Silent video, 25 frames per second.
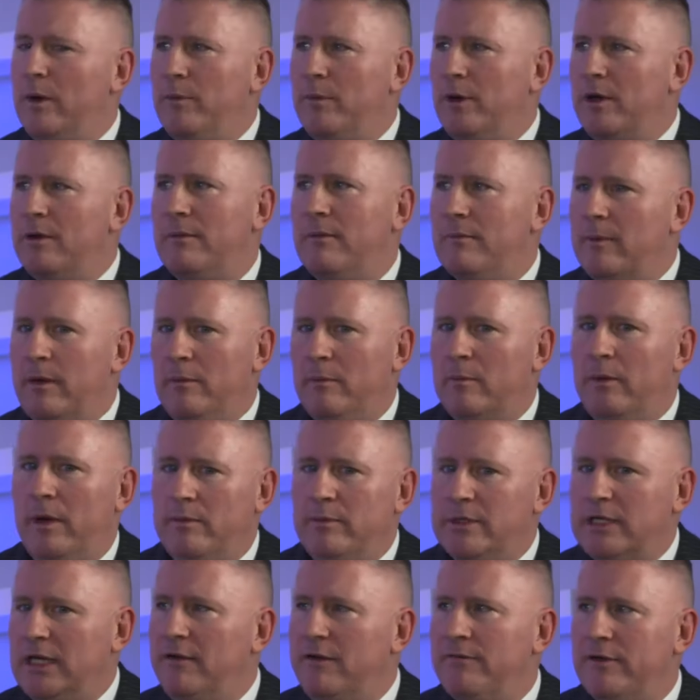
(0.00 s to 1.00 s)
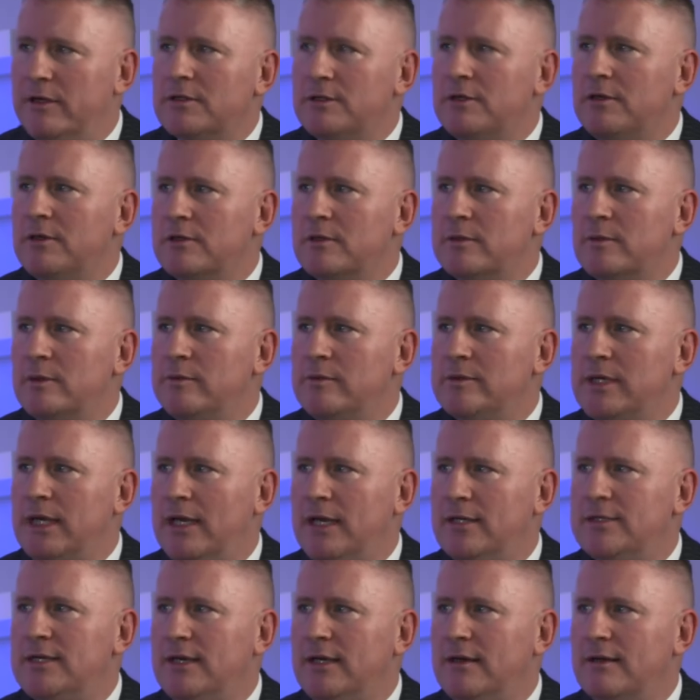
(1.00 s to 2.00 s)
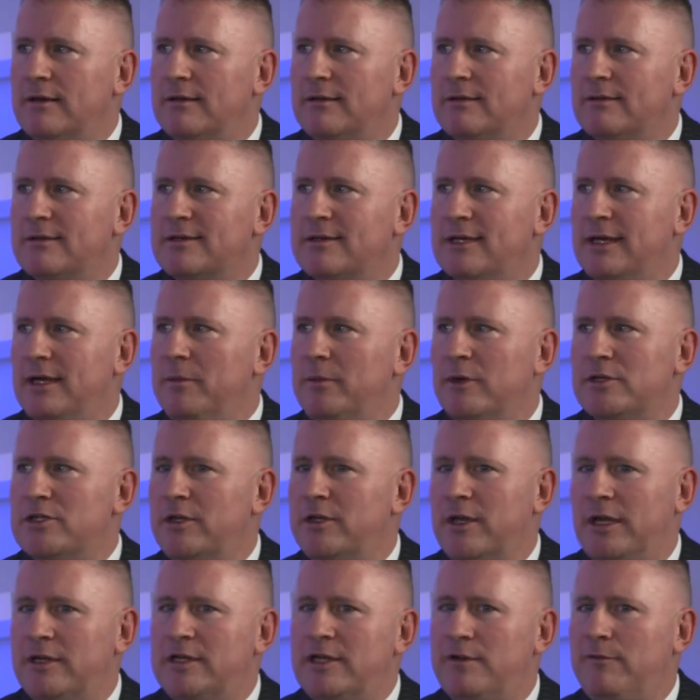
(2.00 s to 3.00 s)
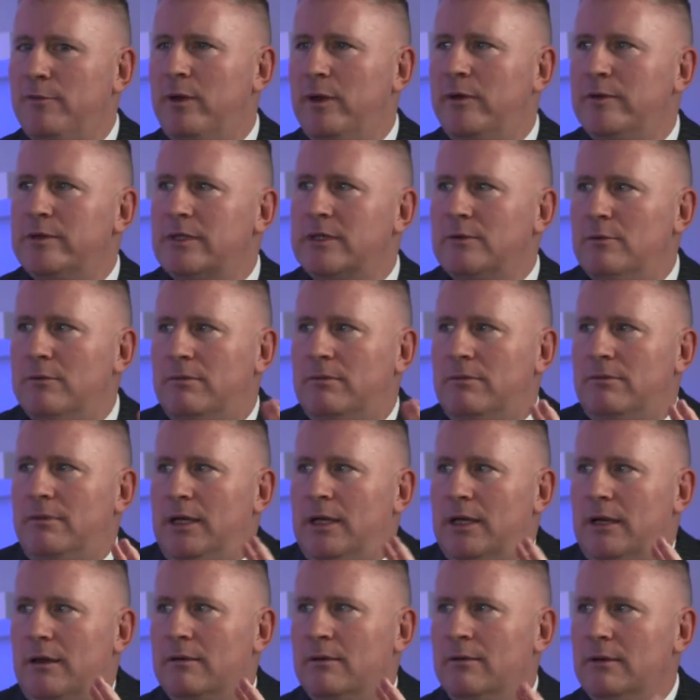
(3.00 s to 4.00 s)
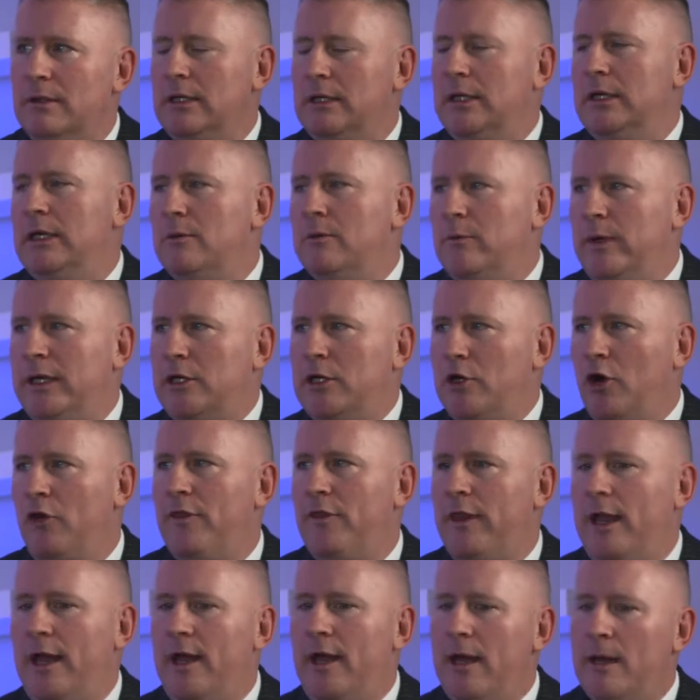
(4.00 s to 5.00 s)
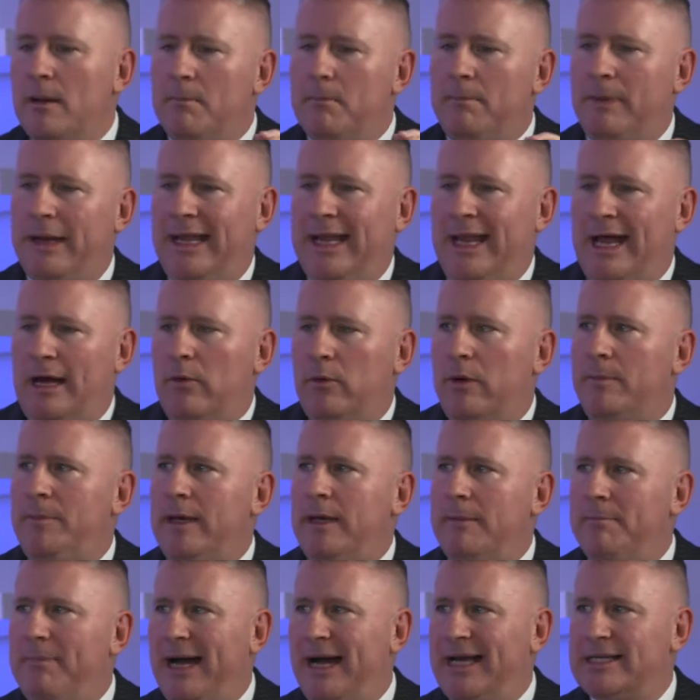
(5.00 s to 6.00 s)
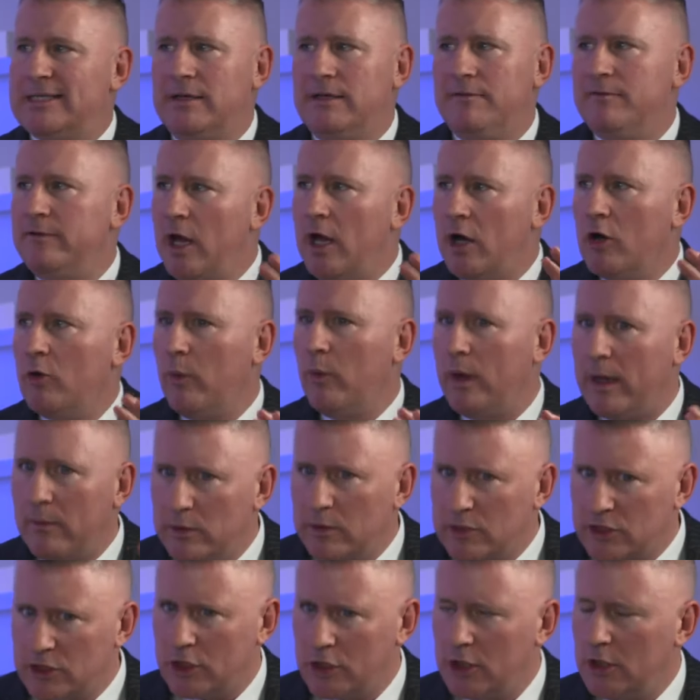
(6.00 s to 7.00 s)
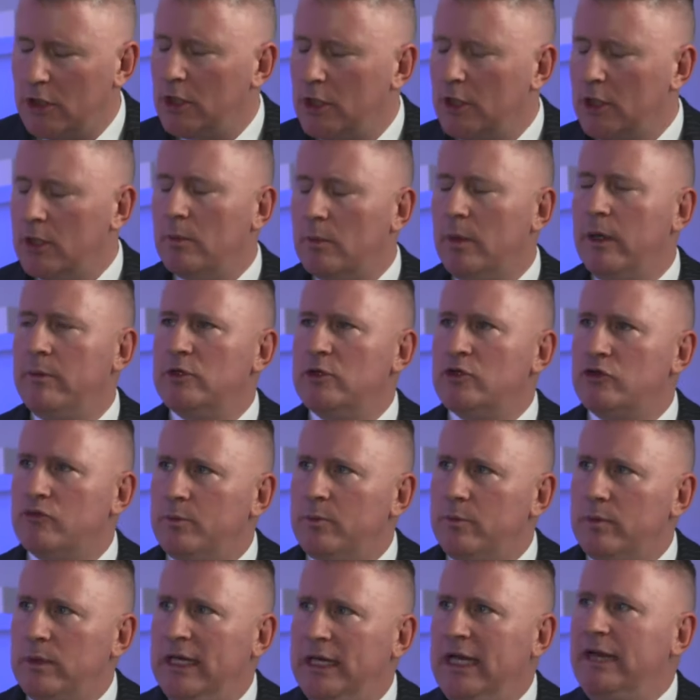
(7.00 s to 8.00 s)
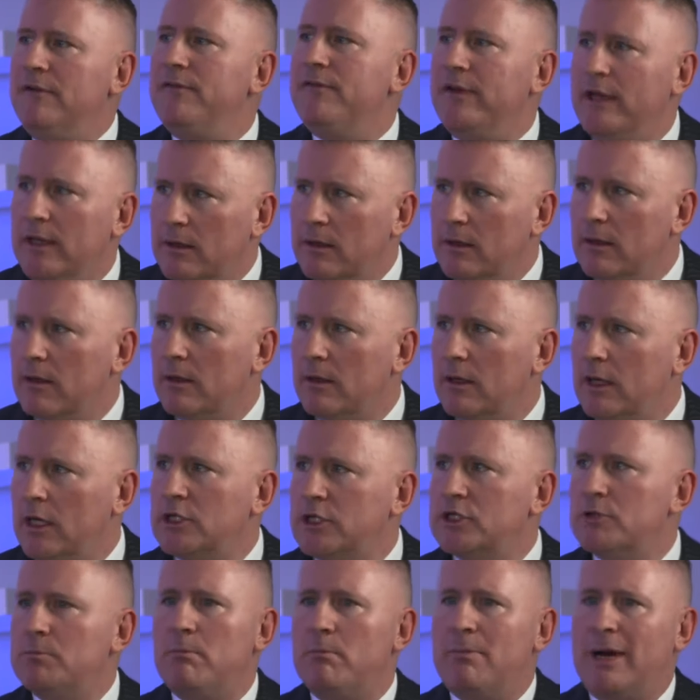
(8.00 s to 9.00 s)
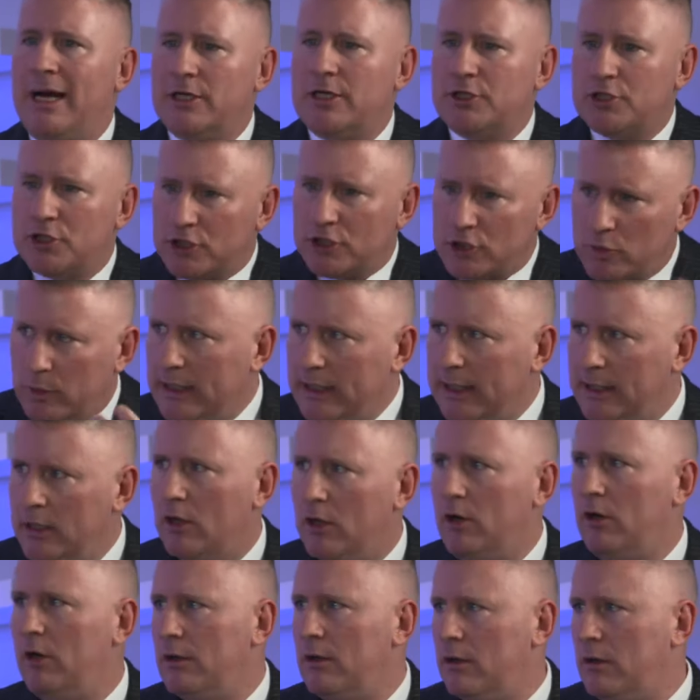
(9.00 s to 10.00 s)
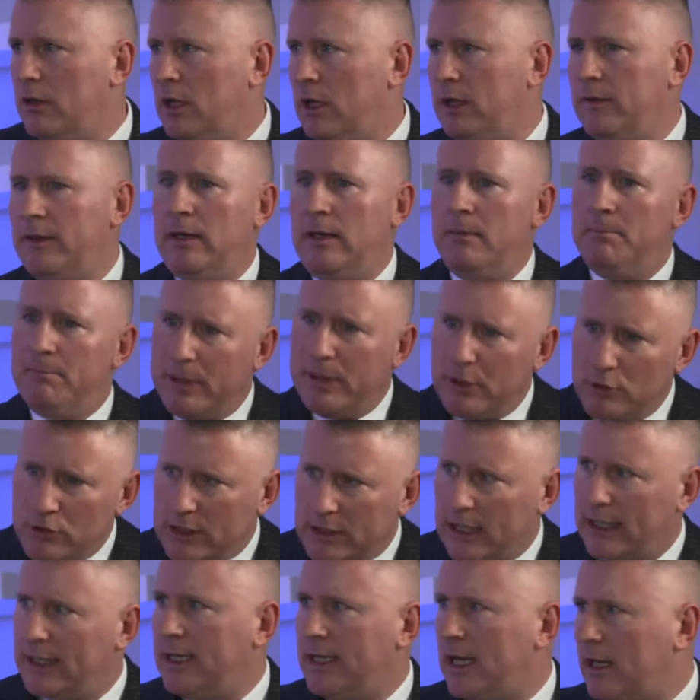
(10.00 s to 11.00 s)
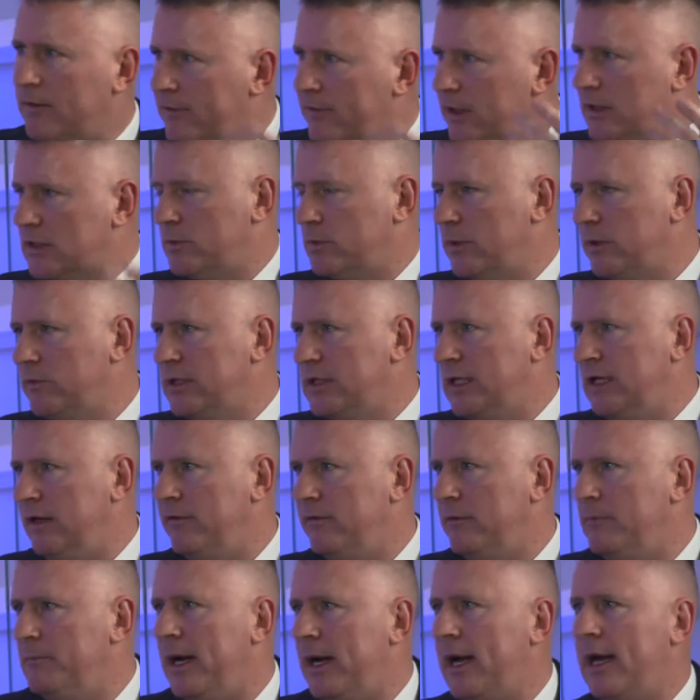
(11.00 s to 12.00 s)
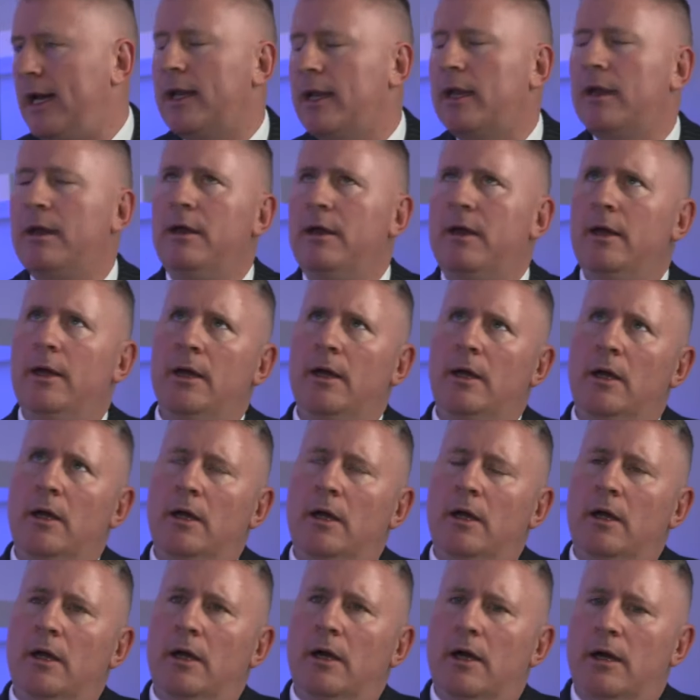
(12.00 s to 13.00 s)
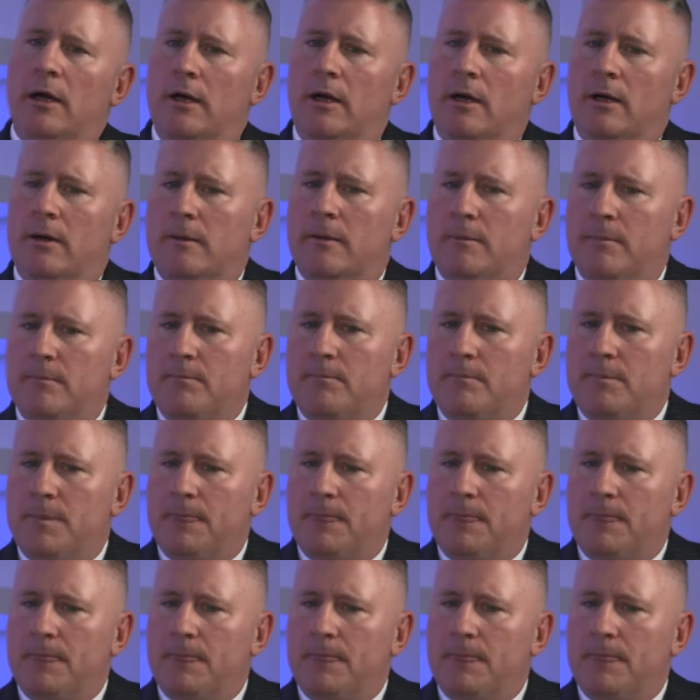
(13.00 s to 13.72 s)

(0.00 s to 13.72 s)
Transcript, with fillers: we weren't. We, we was given as good as we was getting. So it wasn't as if we was all you know. We'd gone there, but now we're being passive. No, we was we was giving as much as we got. Like the abuse they gave us, we was giving back. Mm. Uh,